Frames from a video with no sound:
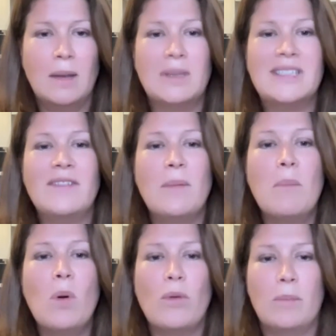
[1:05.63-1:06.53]
but it's even
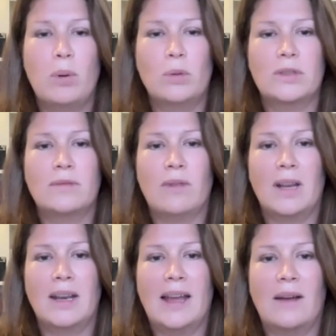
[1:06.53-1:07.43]
more important
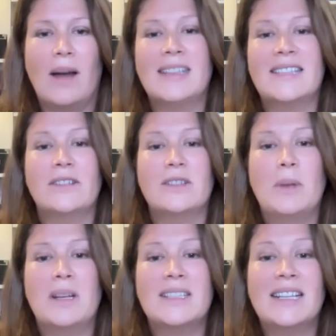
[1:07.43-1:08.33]
right now as there has
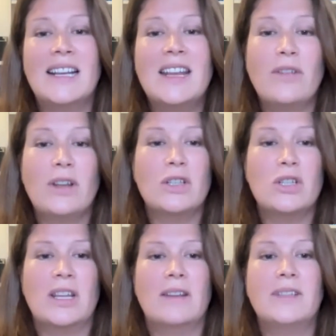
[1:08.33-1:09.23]
been a significant
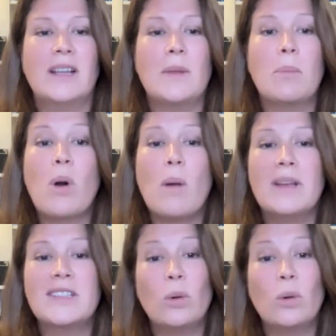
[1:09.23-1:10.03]
shift in the promise